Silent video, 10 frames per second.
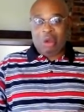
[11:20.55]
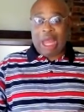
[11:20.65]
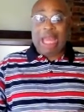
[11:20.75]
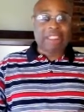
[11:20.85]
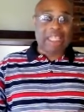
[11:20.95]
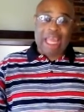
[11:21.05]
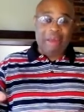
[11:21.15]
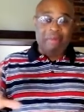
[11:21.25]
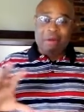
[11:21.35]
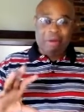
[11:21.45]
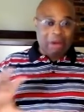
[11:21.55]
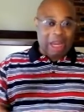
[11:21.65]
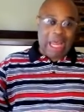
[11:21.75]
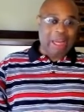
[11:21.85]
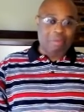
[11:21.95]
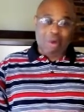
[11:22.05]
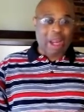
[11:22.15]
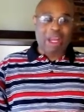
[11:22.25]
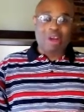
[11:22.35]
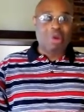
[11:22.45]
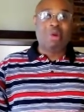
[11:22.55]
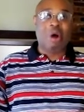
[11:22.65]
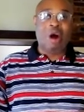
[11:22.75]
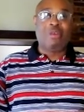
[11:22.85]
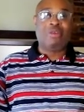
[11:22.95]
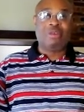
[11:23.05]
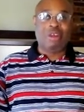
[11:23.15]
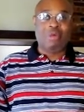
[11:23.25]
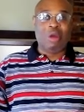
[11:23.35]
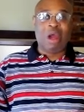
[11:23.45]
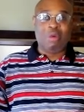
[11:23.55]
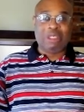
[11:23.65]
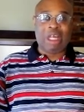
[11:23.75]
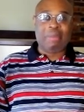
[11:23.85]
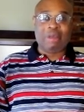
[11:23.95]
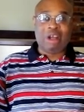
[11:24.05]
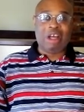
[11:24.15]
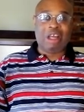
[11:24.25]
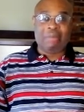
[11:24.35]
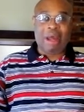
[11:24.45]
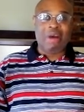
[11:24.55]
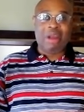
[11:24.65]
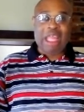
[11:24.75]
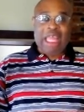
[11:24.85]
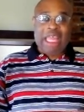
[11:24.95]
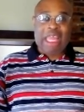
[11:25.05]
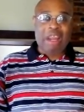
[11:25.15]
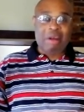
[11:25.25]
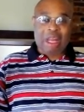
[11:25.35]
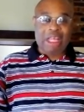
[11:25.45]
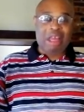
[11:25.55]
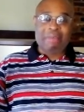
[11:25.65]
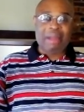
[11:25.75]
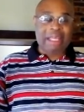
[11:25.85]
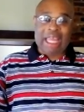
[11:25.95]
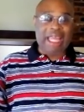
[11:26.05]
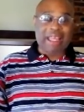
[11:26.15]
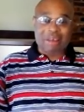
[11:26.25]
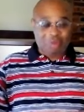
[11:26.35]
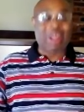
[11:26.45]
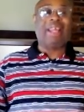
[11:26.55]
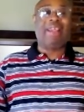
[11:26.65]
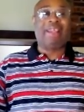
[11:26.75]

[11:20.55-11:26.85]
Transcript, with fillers: actually I have a lot brand new authors as well, which I'll be talking about here in the coming days and weeks.